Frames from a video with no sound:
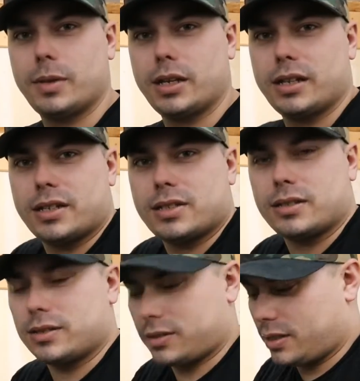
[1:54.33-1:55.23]
I mean, it
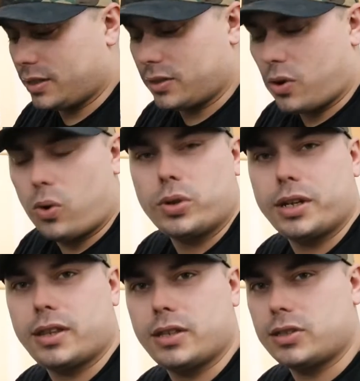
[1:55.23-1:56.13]
doesn't
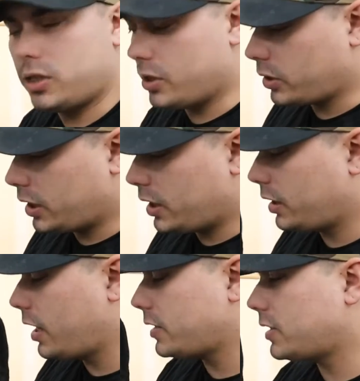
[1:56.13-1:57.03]
hold anything securely
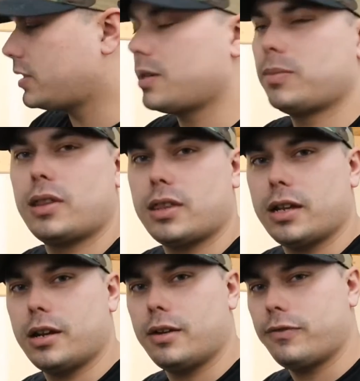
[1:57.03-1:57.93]
unless it's something
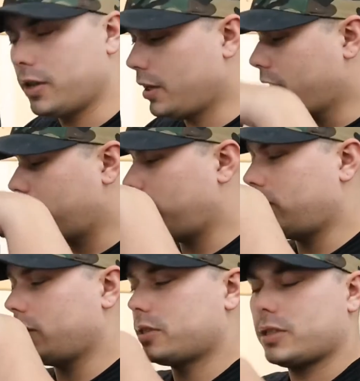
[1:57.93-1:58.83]
thin enough that
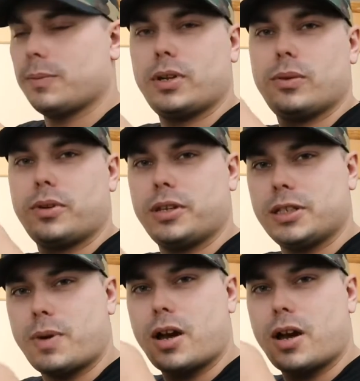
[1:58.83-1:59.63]
you can slip it in one of these